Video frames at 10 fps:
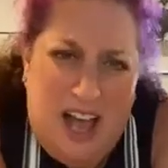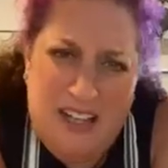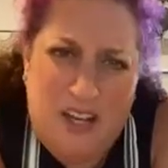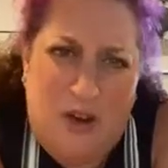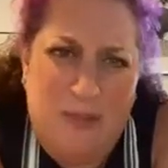I
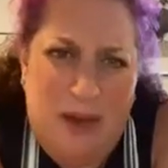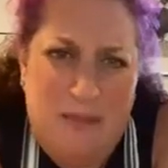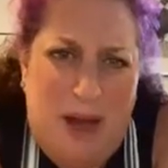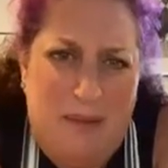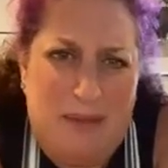told my
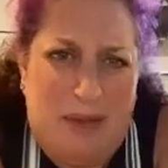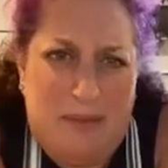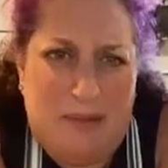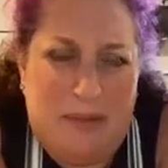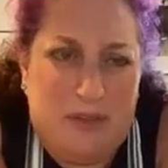mom that
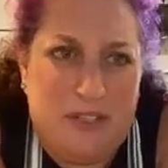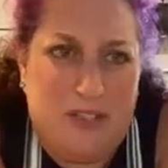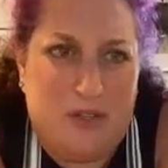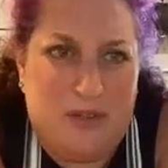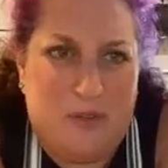maybe we would
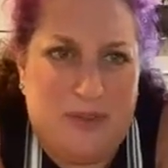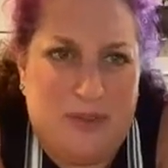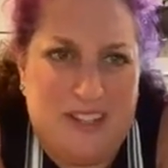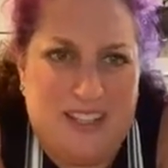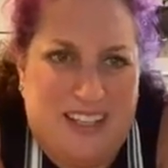Zoom,
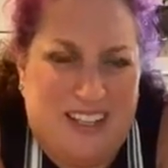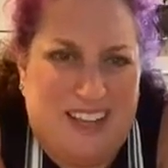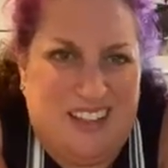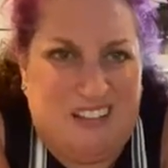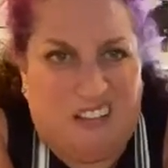but it's like
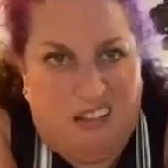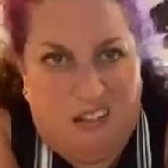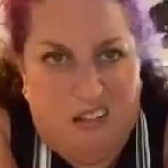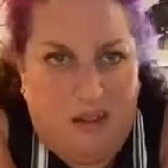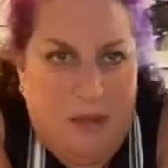kind of like, ugh.
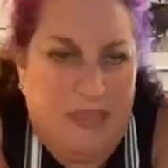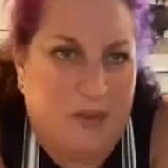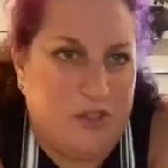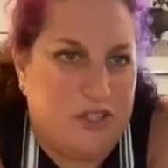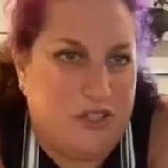I think
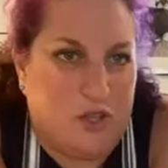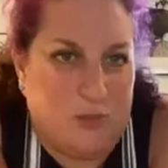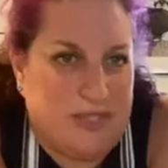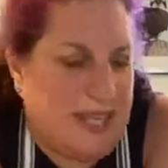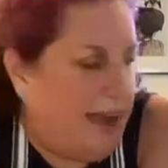we'll just
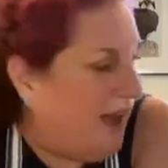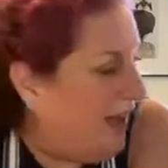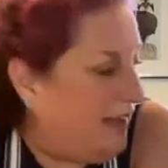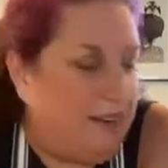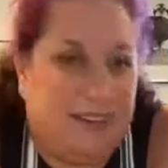Zoom and say
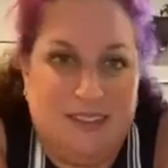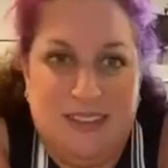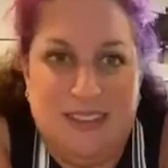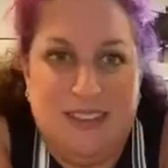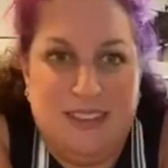hi, you know?
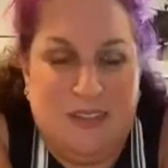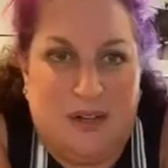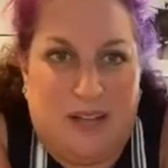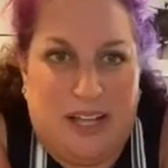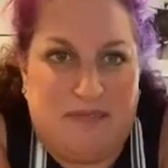
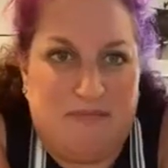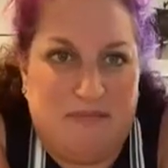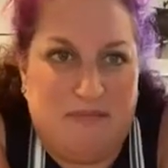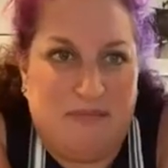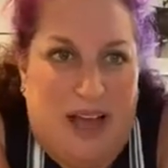Or like
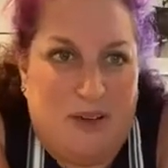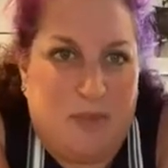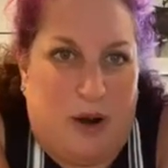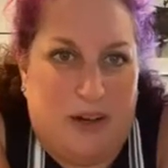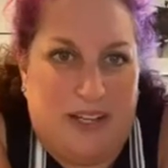house
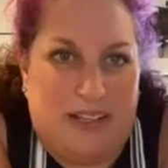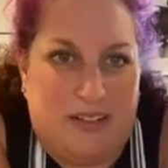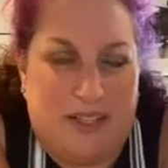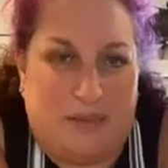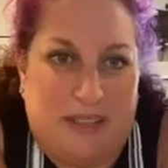party it
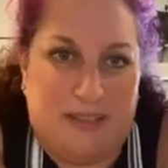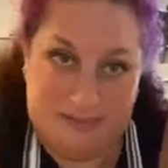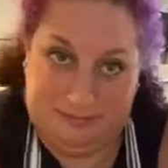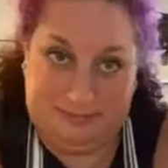or something.